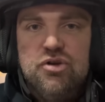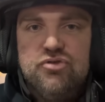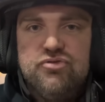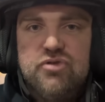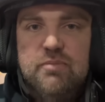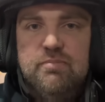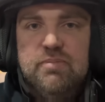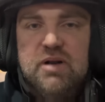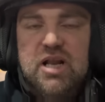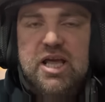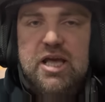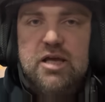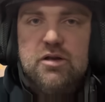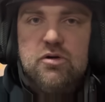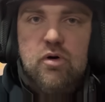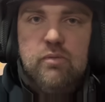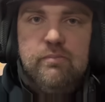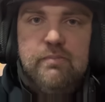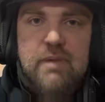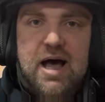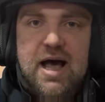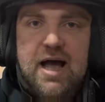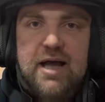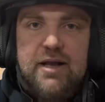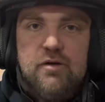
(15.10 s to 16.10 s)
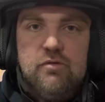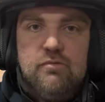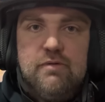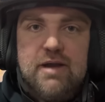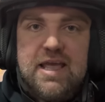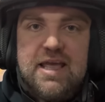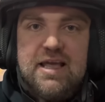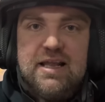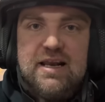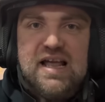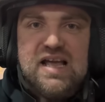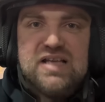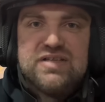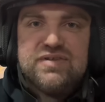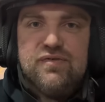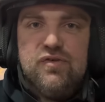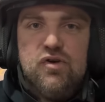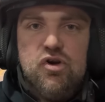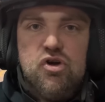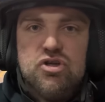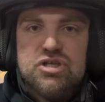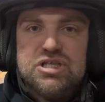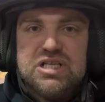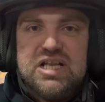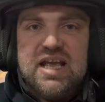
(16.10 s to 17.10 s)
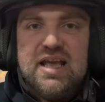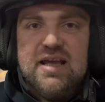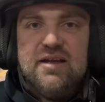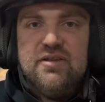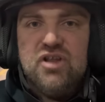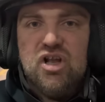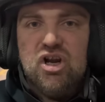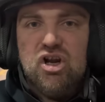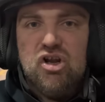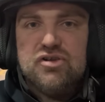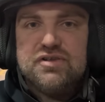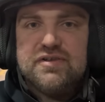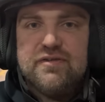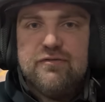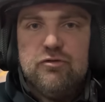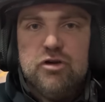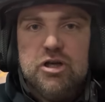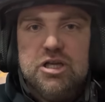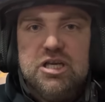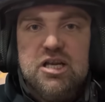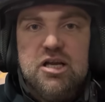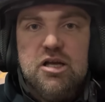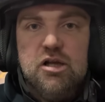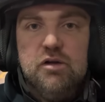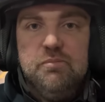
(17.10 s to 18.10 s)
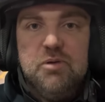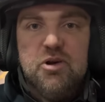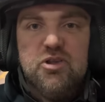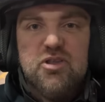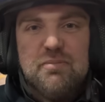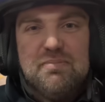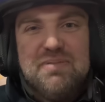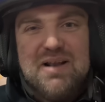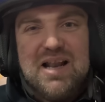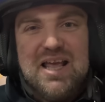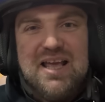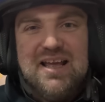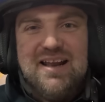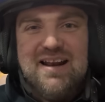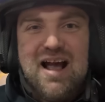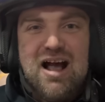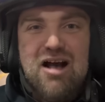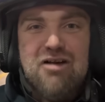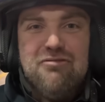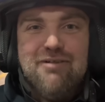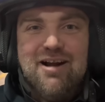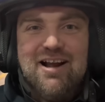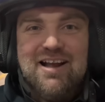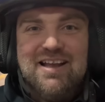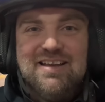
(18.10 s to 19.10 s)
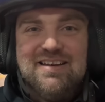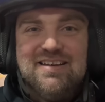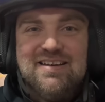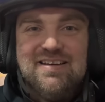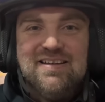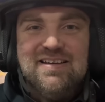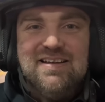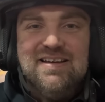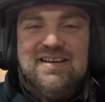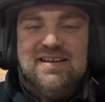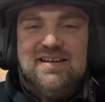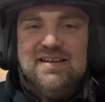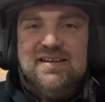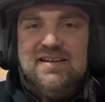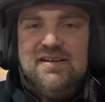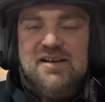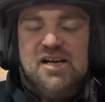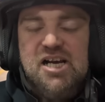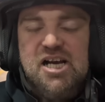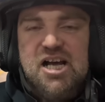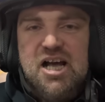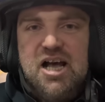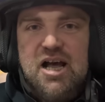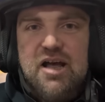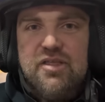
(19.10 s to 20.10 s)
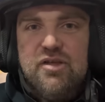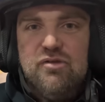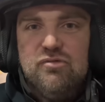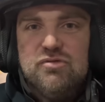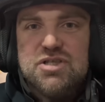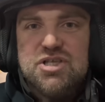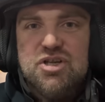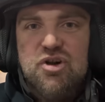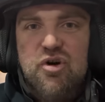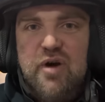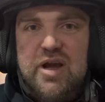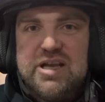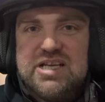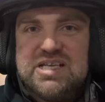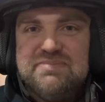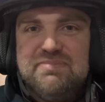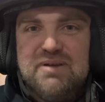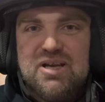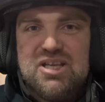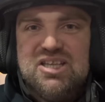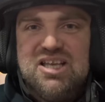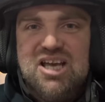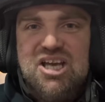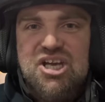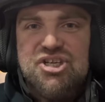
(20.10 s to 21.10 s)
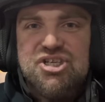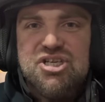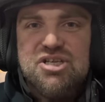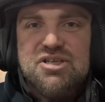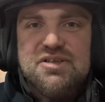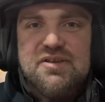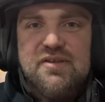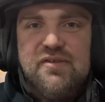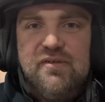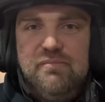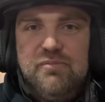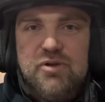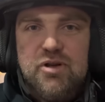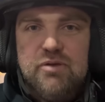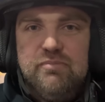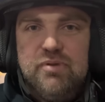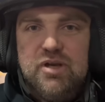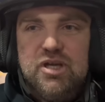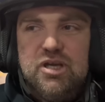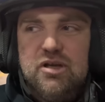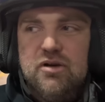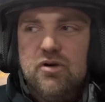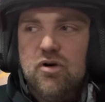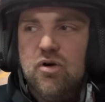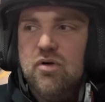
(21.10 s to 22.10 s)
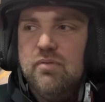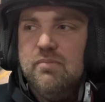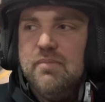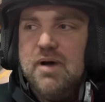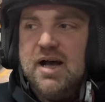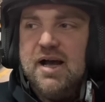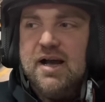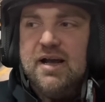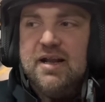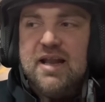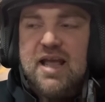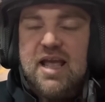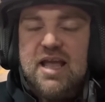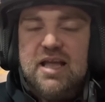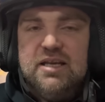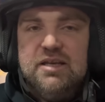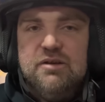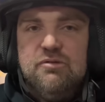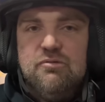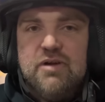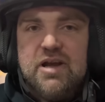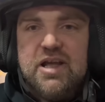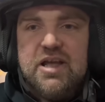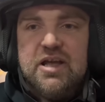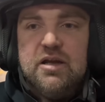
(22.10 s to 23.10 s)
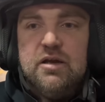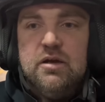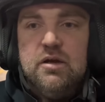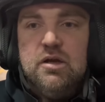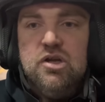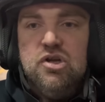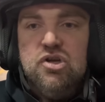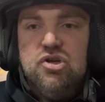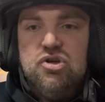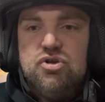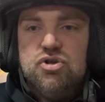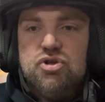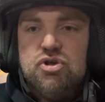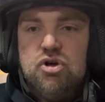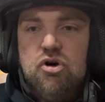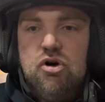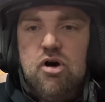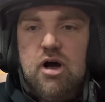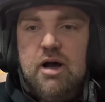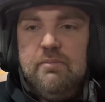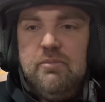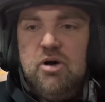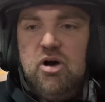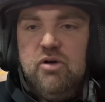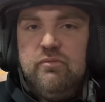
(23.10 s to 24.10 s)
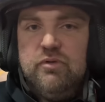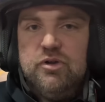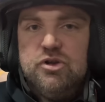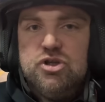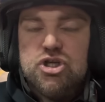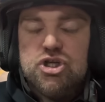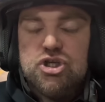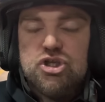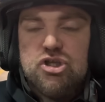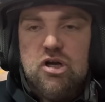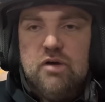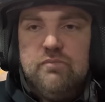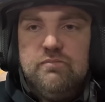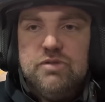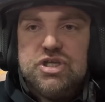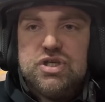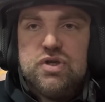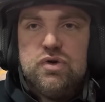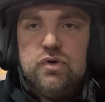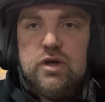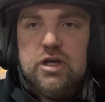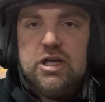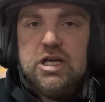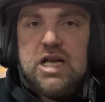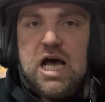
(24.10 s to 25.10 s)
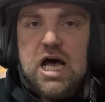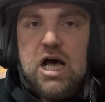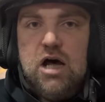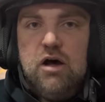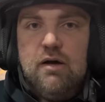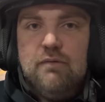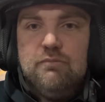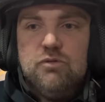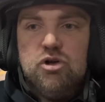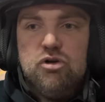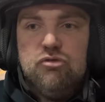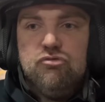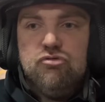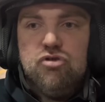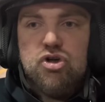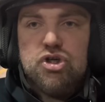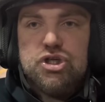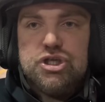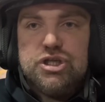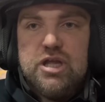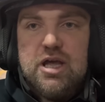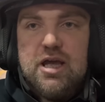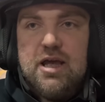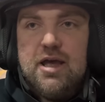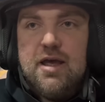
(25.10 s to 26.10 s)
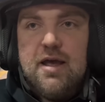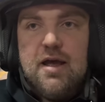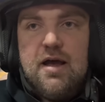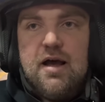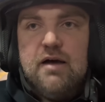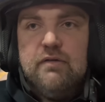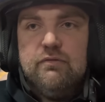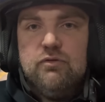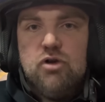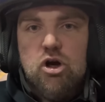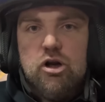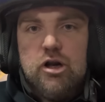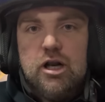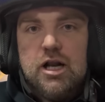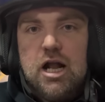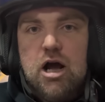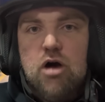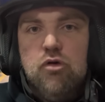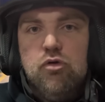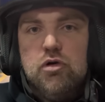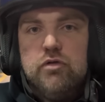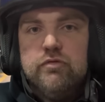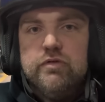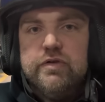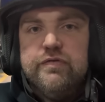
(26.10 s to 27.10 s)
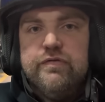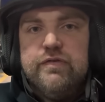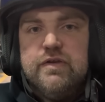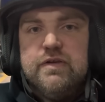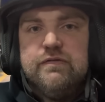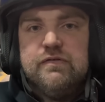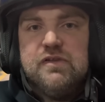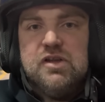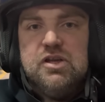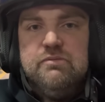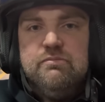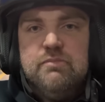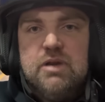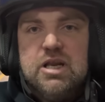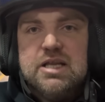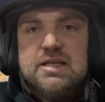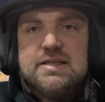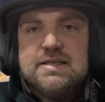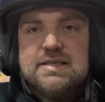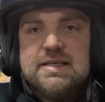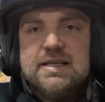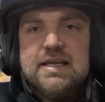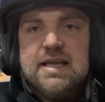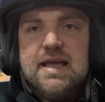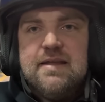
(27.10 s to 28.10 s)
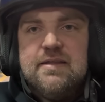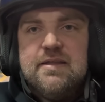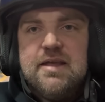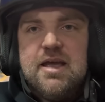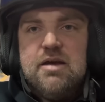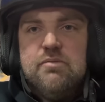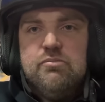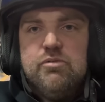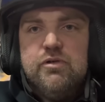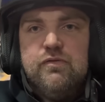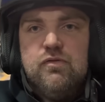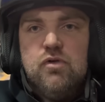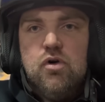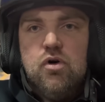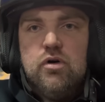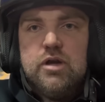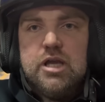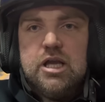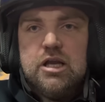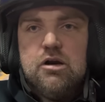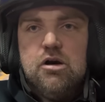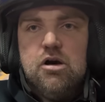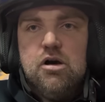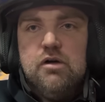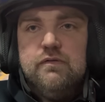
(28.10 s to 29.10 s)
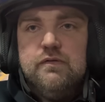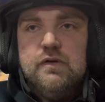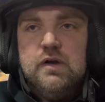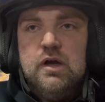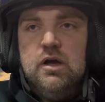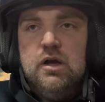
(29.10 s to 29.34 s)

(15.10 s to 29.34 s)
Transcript: They played Oman away last Thursday and they lost 3-0, but they played alright. There was no expectations of them to beat Oman anyway. So I'm just on my scooter now. I'm going to rush there. I've got an hour and 15 minutes to get there before kick-off.